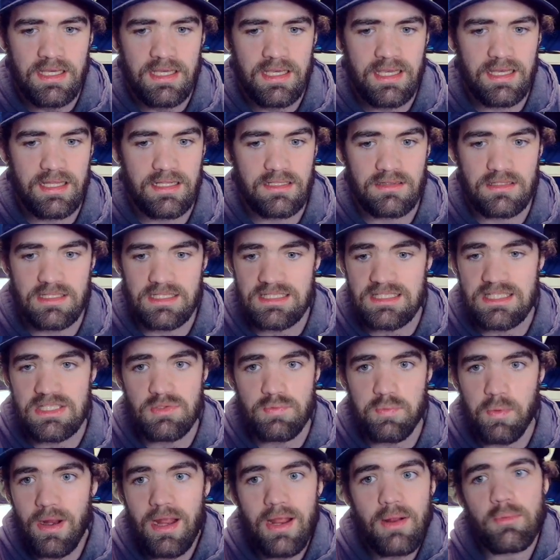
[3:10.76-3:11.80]
And this is
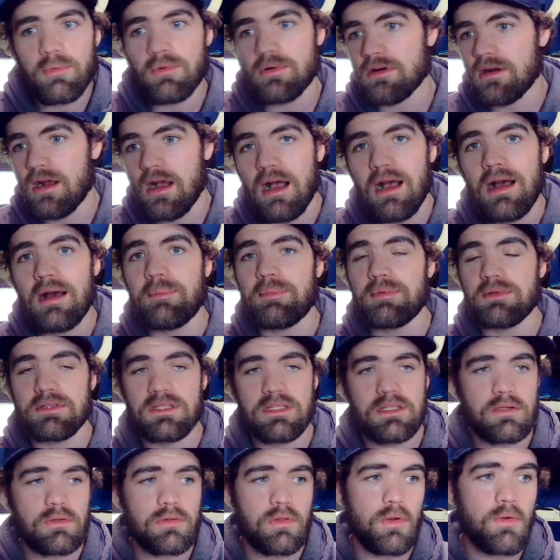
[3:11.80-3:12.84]
why we're up a
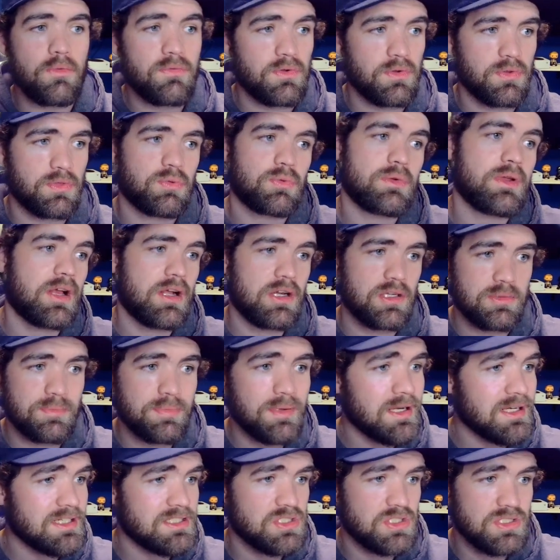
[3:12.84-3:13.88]
little over three hundred
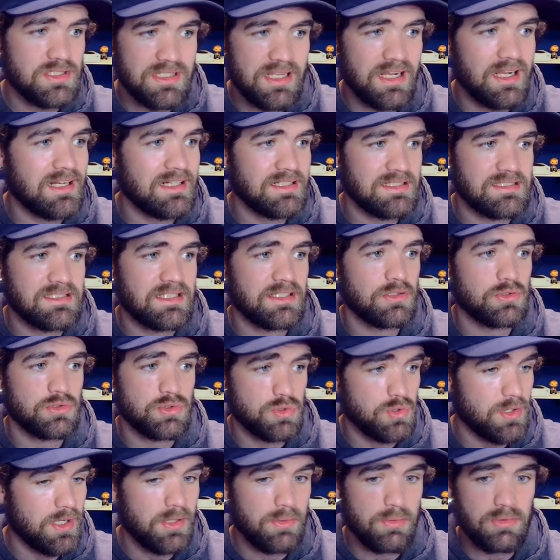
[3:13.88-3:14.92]
bucks just on a single
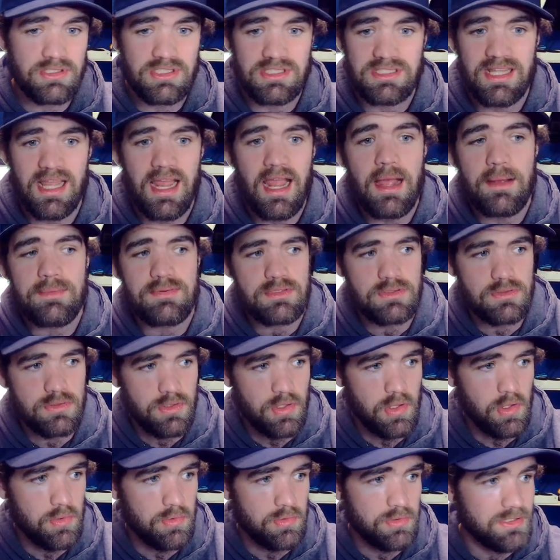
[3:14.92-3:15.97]
trade, which is
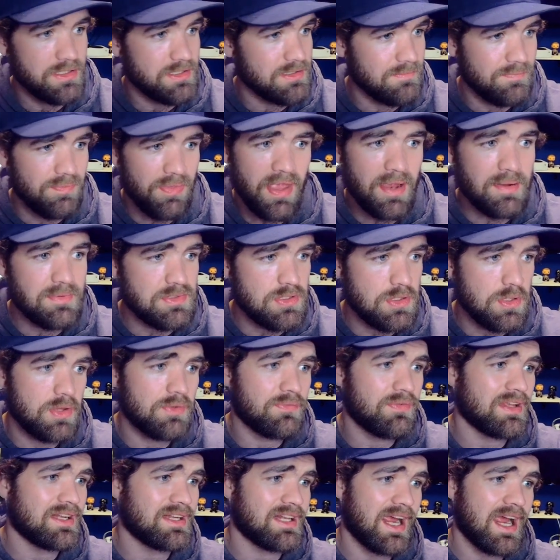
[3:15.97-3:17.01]
absolutely, absolutely
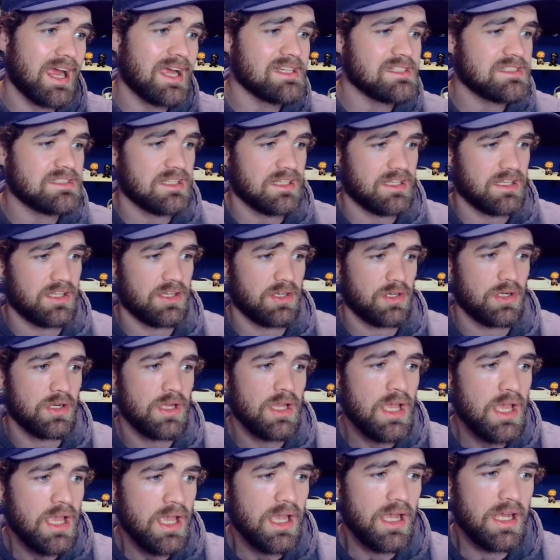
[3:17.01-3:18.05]
fantastic here.
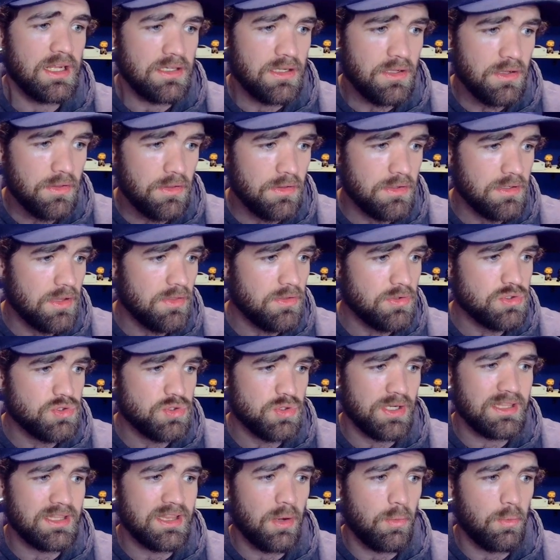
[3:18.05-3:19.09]
Another, another
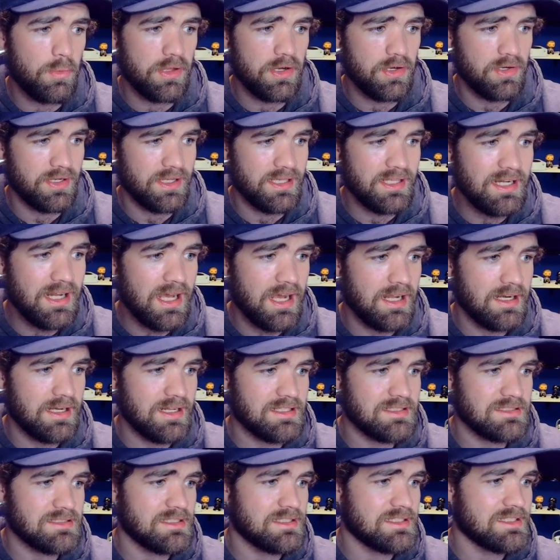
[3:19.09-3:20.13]
trade that we are in on
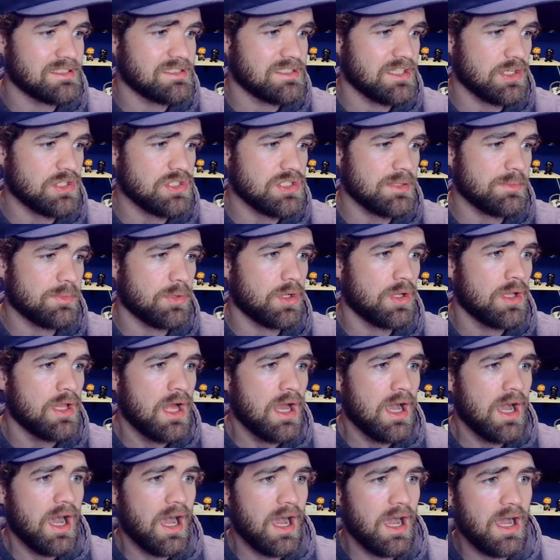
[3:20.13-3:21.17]
is ticker symbol
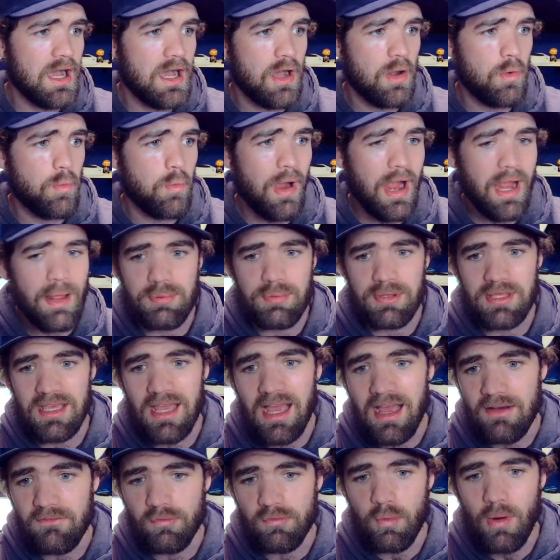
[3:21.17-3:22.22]
uh, Y P
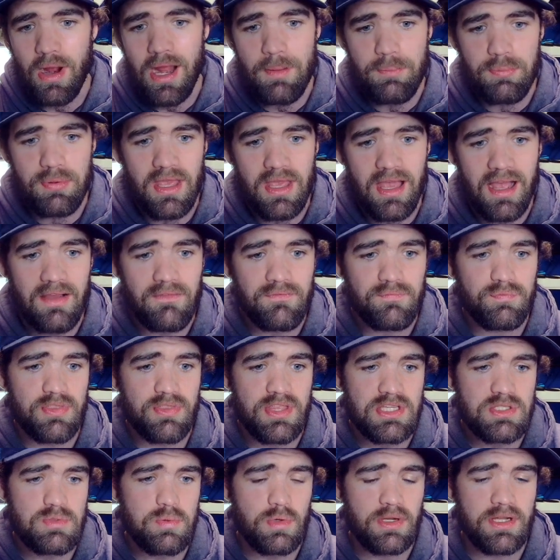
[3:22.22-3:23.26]
F. Y P F,
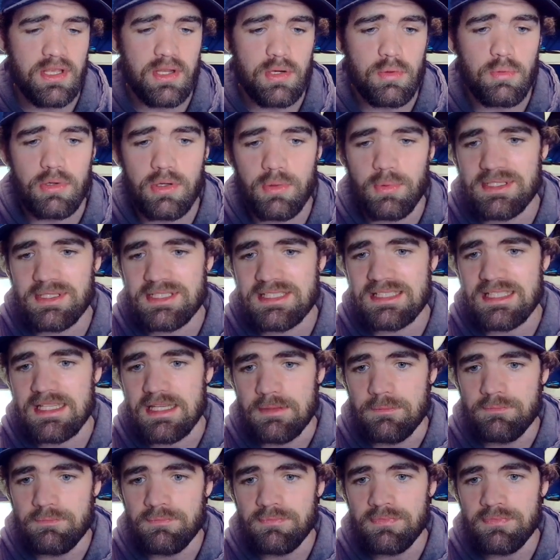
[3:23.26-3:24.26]
this one here, what do we see?